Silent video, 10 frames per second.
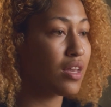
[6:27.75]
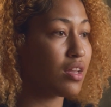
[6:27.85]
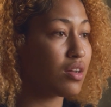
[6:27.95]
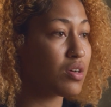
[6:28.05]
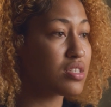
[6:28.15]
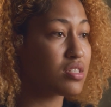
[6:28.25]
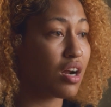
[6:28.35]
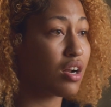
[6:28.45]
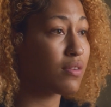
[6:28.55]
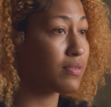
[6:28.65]
You know, it
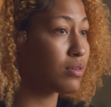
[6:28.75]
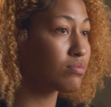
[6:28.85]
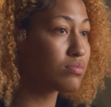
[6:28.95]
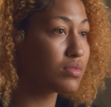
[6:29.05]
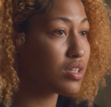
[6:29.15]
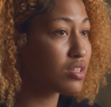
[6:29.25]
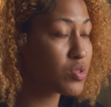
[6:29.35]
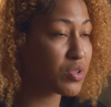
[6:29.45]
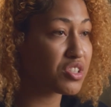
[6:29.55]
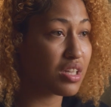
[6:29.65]
started from
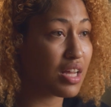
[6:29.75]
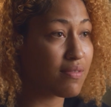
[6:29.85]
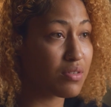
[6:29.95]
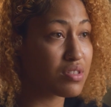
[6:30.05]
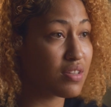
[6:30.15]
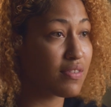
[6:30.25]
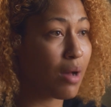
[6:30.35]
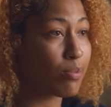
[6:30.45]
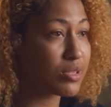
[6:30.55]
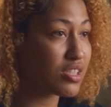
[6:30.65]
switching levels of
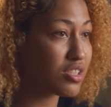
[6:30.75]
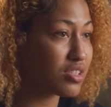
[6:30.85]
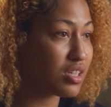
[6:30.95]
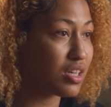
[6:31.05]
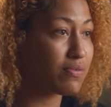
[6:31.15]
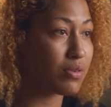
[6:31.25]
competition